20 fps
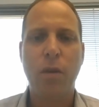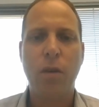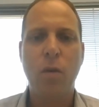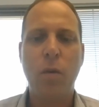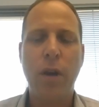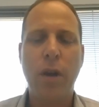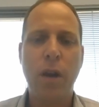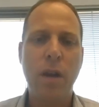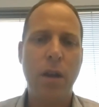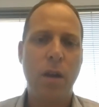
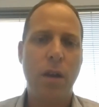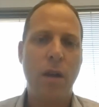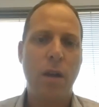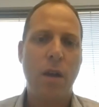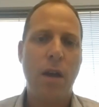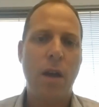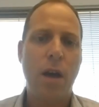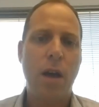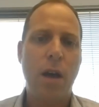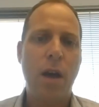Okay.
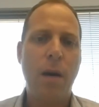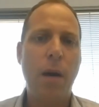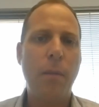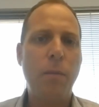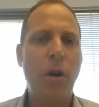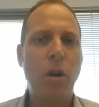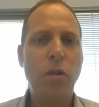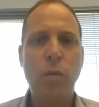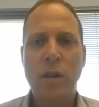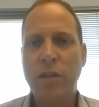I'm
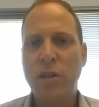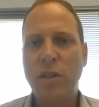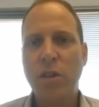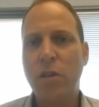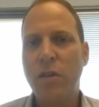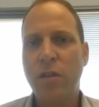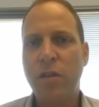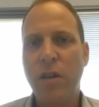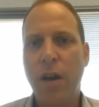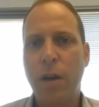not wasting
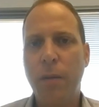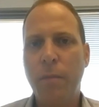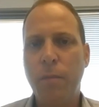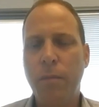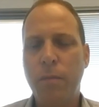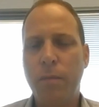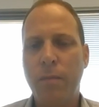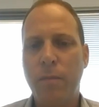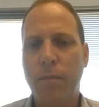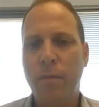your time.
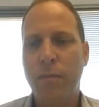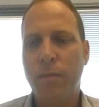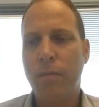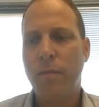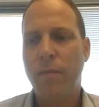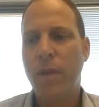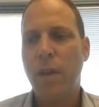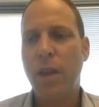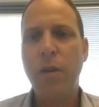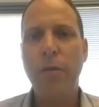
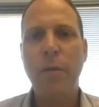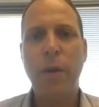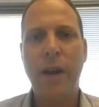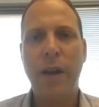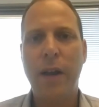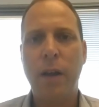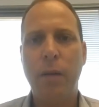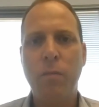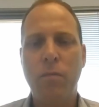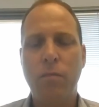Here I
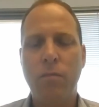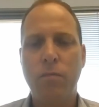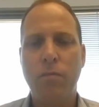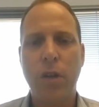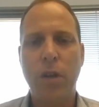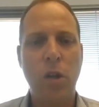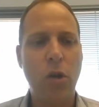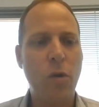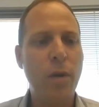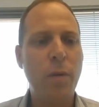am,
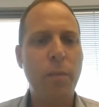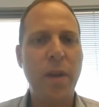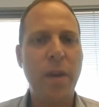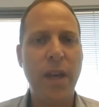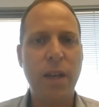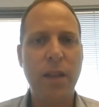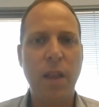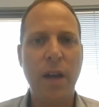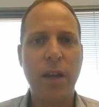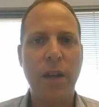human
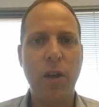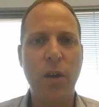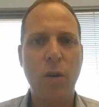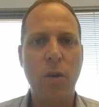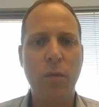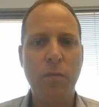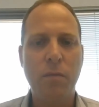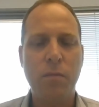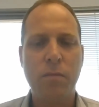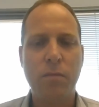being like
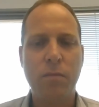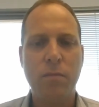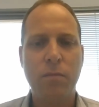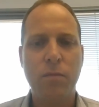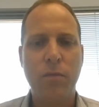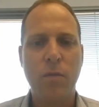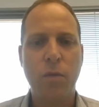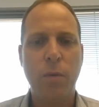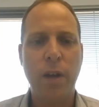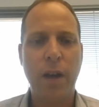you.
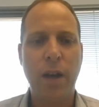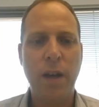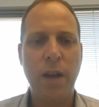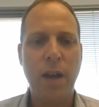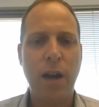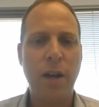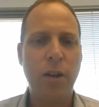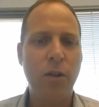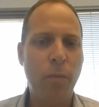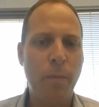Okay.
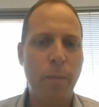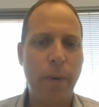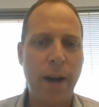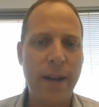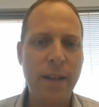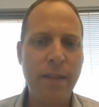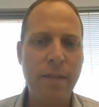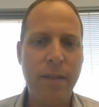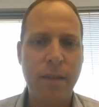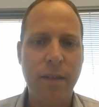I don't
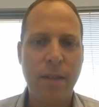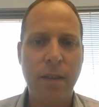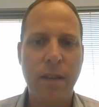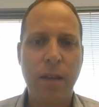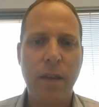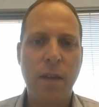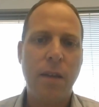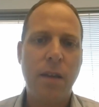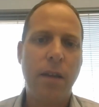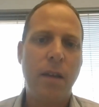bite.
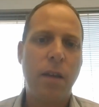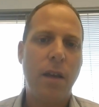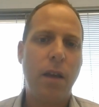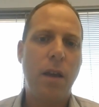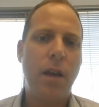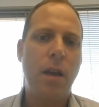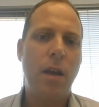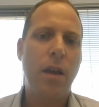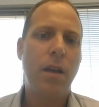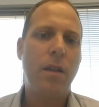
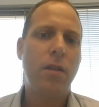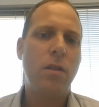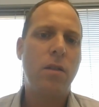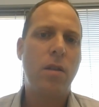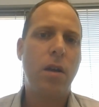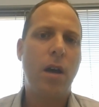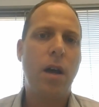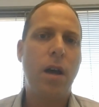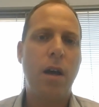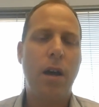
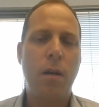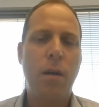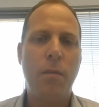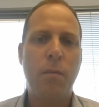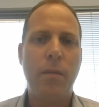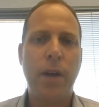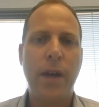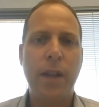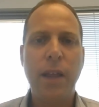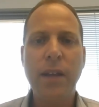And
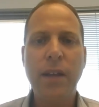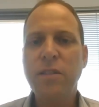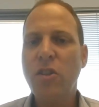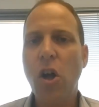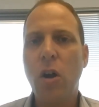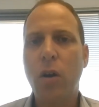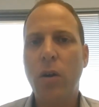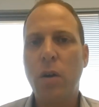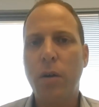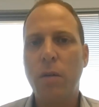let's
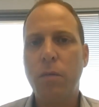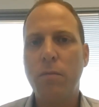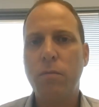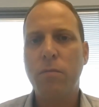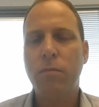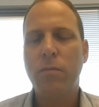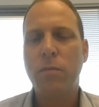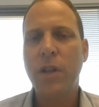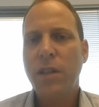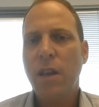talk.
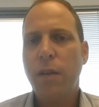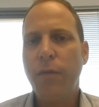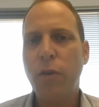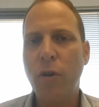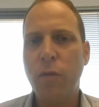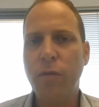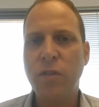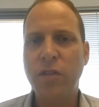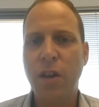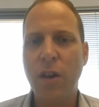Let's have a
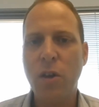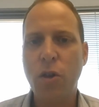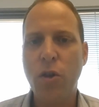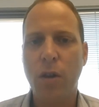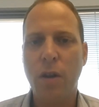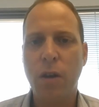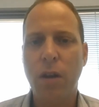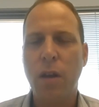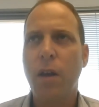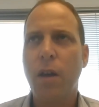
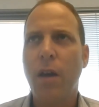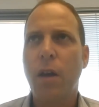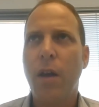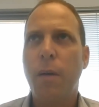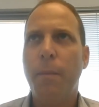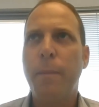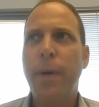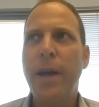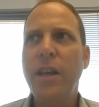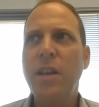conversation.
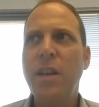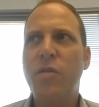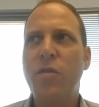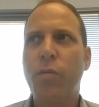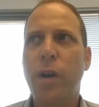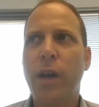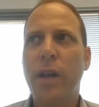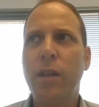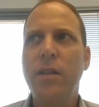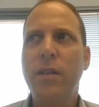Many
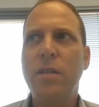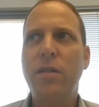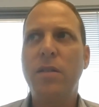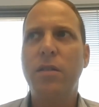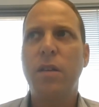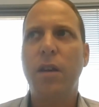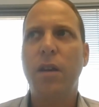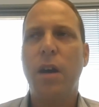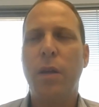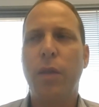
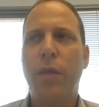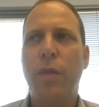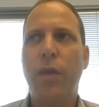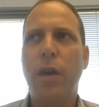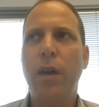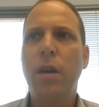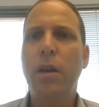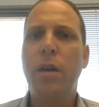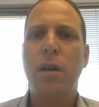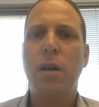Israelis, I
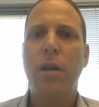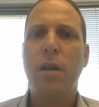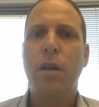think,